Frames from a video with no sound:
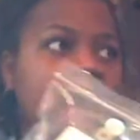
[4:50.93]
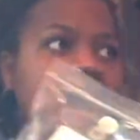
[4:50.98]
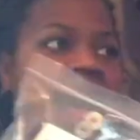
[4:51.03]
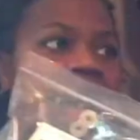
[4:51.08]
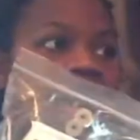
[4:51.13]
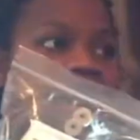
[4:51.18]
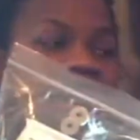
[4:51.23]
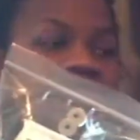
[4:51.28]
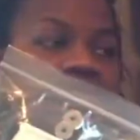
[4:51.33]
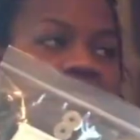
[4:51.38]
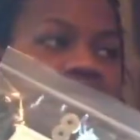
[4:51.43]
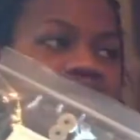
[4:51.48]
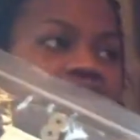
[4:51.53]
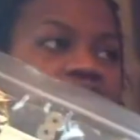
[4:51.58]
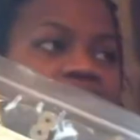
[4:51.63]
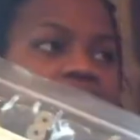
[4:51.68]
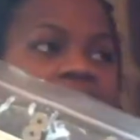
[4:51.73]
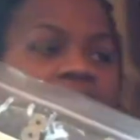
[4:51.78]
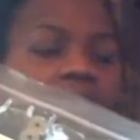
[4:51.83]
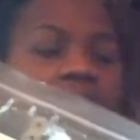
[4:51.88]
I'd
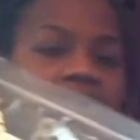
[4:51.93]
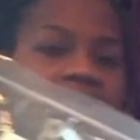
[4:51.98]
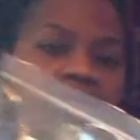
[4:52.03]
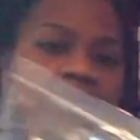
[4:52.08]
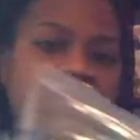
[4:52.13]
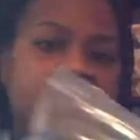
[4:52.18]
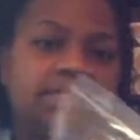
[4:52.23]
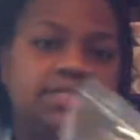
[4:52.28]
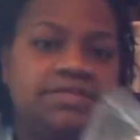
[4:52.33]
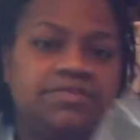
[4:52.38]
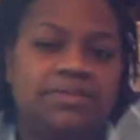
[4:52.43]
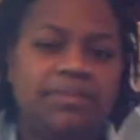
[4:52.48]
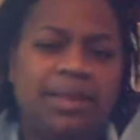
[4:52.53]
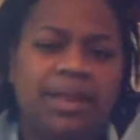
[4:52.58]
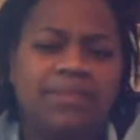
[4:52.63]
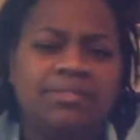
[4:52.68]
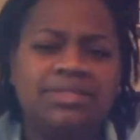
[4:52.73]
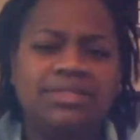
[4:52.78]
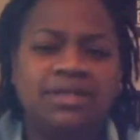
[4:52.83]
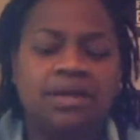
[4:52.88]
originally bought wick bases from
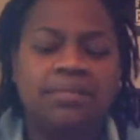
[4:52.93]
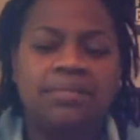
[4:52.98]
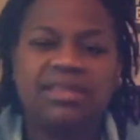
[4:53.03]
Amazon,